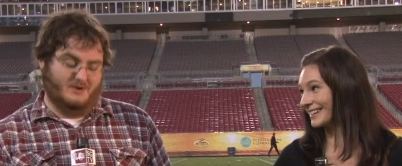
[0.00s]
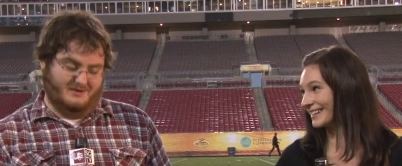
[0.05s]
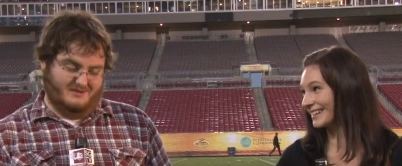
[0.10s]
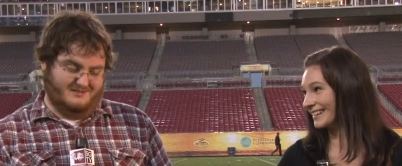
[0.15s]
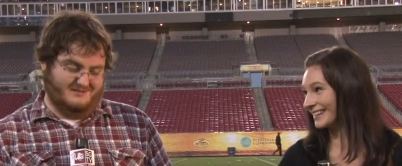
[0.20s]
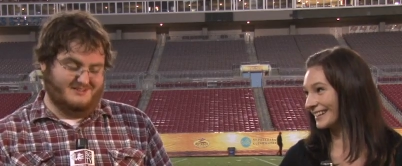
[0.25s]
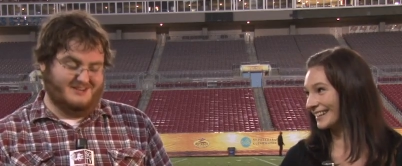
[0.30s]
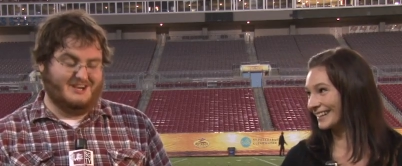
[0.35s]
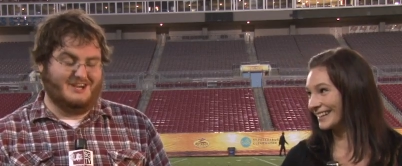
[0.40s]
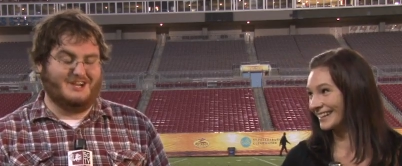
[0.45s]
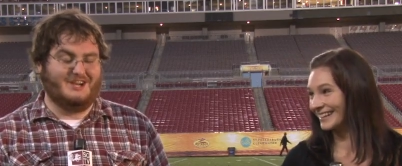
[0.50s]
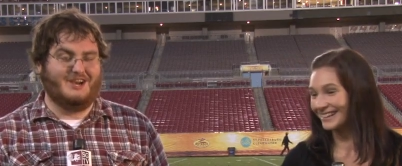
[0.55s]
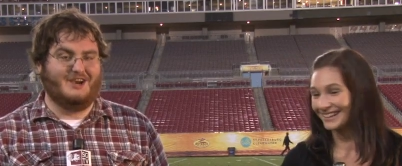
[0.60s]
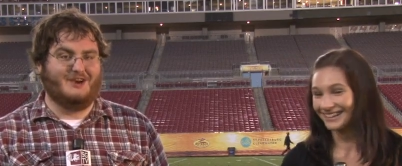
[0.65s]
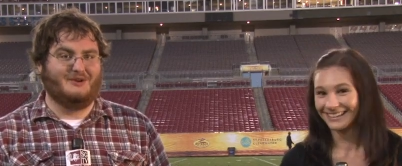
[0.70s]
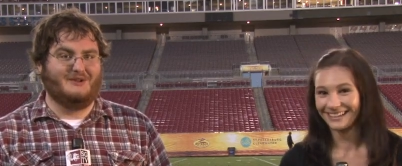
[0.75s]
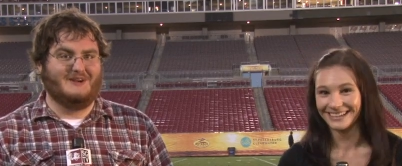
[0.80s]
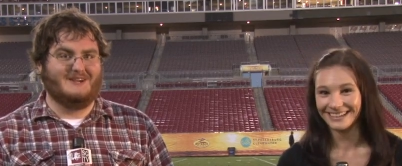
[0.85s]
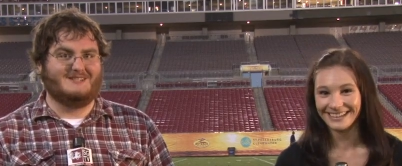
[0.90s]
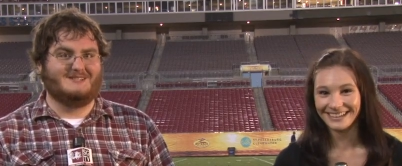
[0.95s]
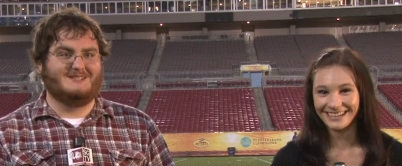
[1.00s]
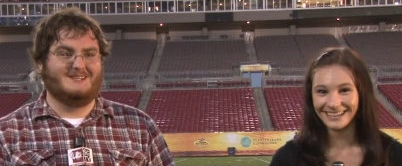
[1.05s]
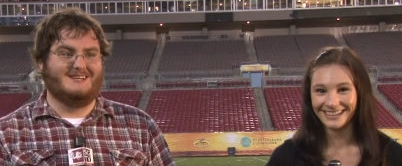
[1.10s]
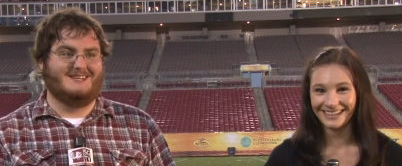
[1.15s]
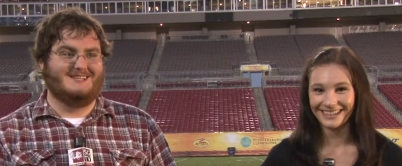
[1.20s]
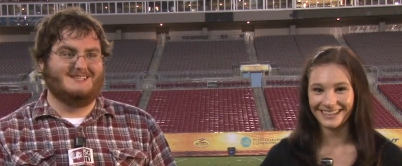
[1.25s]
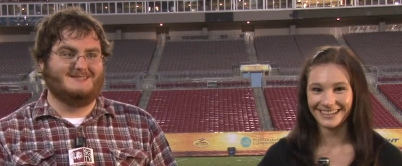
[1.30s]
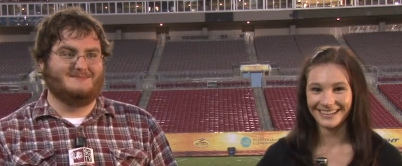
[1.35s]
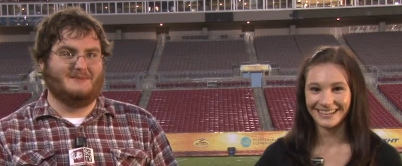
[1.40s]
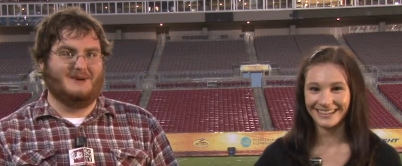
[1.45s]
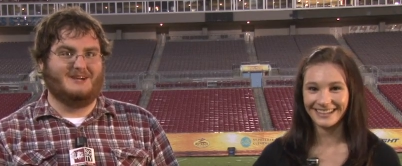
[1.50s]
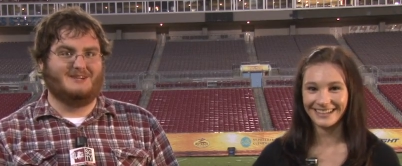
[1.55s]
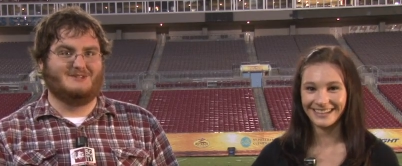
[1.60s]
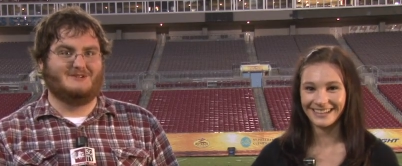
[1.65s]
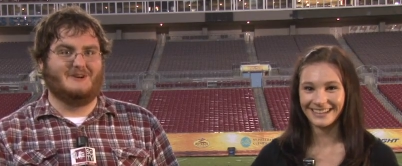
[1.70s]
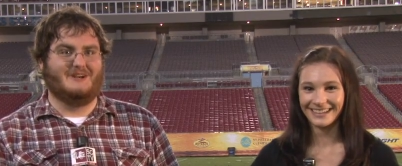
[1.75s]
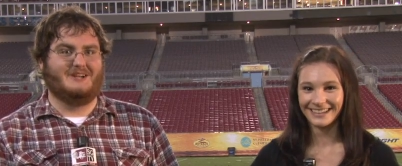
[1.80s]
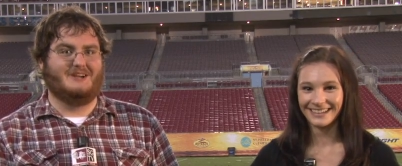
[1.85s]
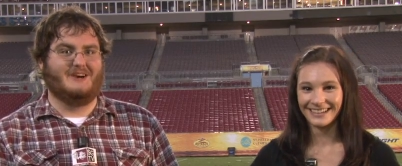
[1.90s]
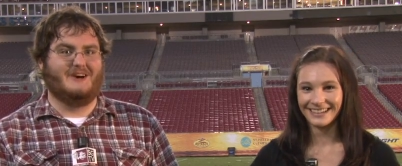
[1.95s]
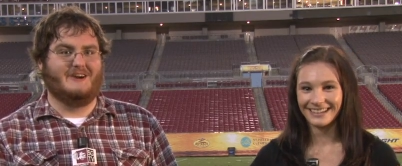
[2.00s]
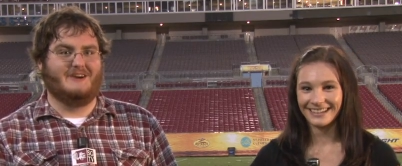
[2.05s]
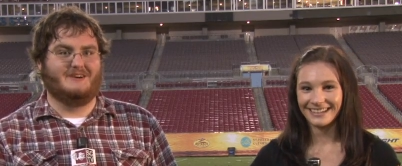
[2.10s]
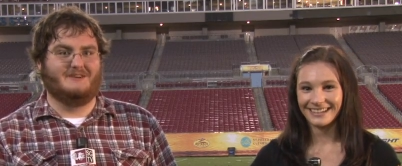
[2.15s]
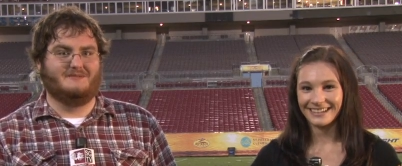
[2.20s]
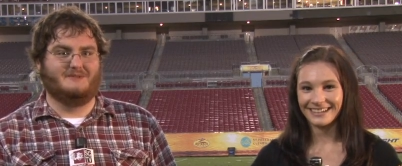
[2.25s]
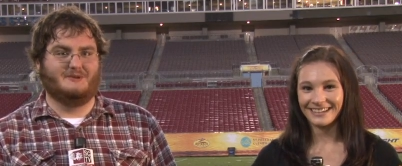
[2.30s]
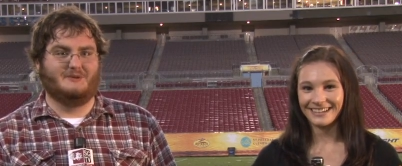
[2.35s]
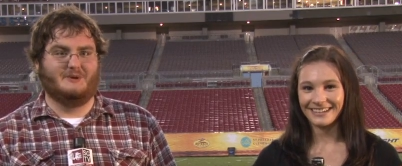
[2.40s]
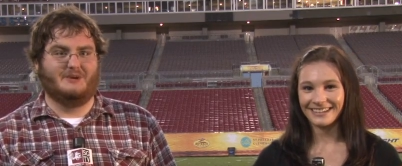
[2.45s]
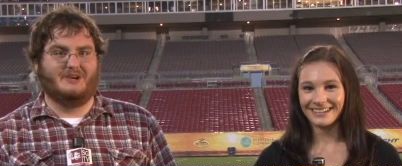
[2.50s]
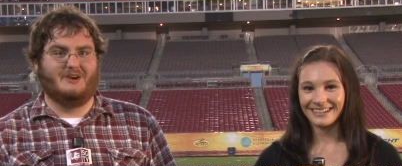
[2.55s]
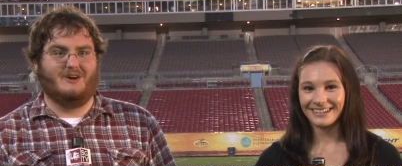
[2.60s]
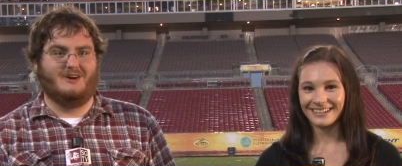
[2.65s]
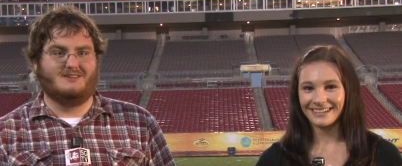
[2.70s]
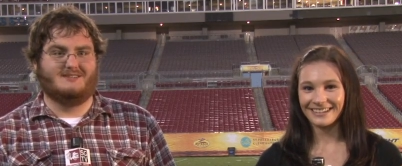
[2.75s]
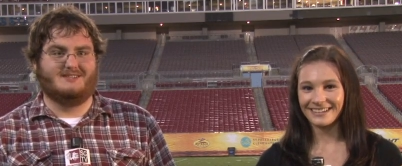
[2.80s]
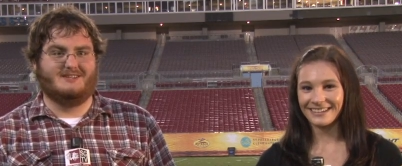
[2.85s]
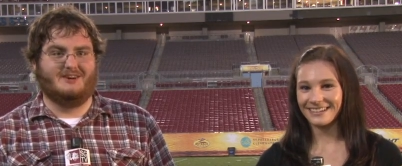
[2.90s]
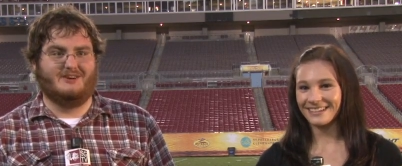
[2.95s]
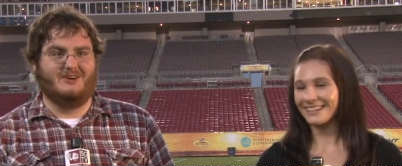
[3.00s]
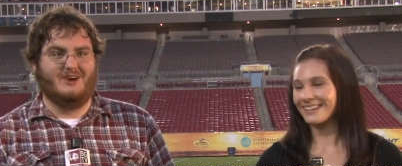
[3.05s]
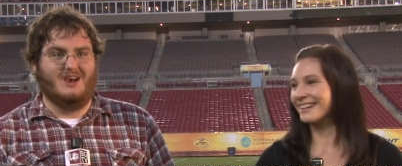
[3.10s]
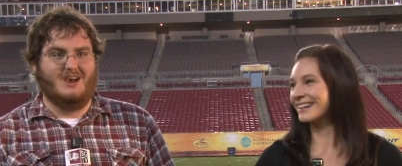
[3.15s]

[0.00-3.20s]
Speaker 1: well, there you go. That's he's my Dreadcock of the week. Also,